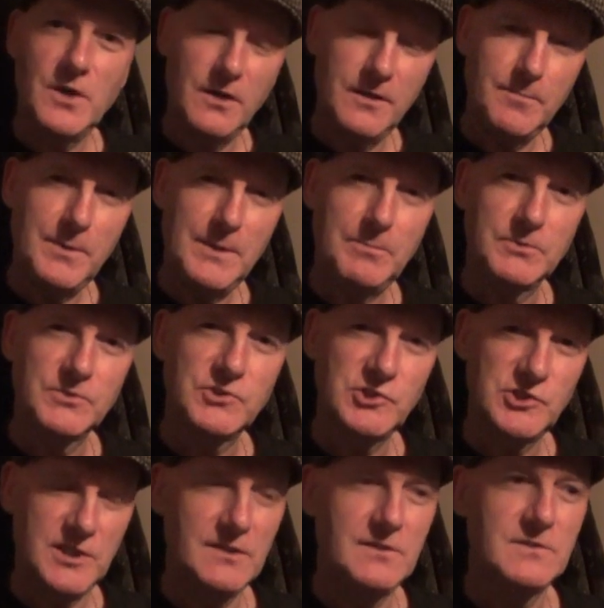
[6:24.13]
to other people's
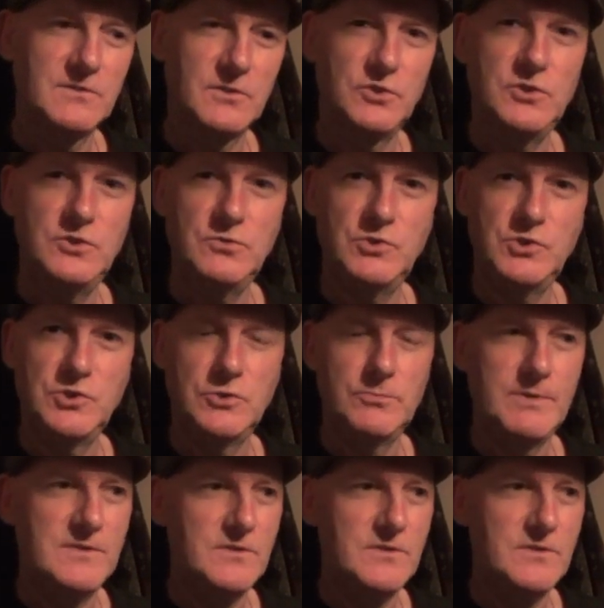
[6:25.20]
channels on YouTube,